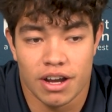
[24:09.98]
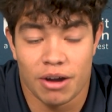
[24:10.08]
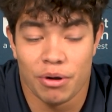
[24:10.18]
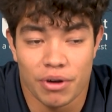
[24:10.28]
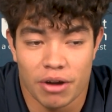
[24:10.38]

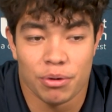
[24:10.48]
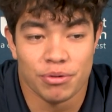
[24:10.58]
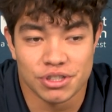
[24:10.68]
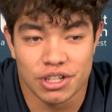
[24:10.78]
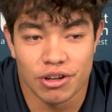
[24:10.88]
I remember it
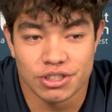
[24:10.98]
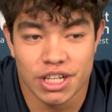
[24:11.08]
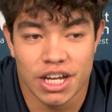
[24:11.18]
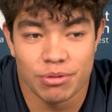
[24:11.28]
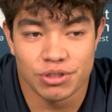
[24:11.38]
was a close
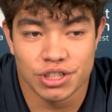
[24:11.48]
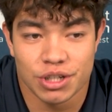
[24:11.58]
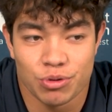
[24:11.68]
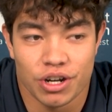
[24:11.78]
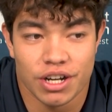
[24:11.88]
game. It was a
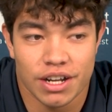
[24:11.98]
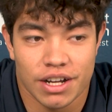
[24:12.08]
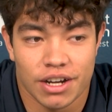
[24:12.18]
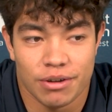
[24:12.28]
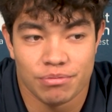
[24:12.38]
good one.
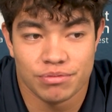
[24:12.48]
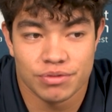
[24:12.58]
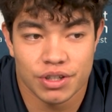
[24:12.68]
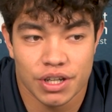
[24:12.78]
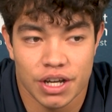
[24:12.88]

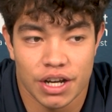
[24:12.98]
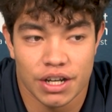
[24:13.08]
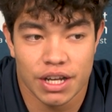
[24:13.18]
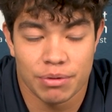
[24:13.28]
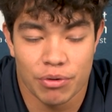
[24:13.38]

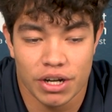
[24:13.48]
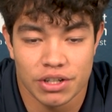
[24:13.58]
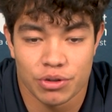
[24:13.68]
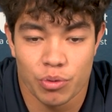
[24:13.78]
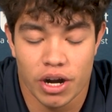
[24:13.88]
Came down right
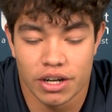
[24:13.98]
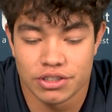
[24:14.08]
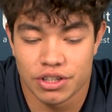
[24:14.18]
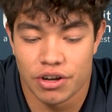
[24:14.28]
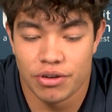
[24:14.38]
to the wire,
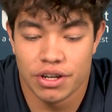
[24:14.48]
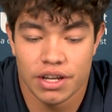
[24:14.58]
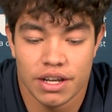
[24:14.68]
so.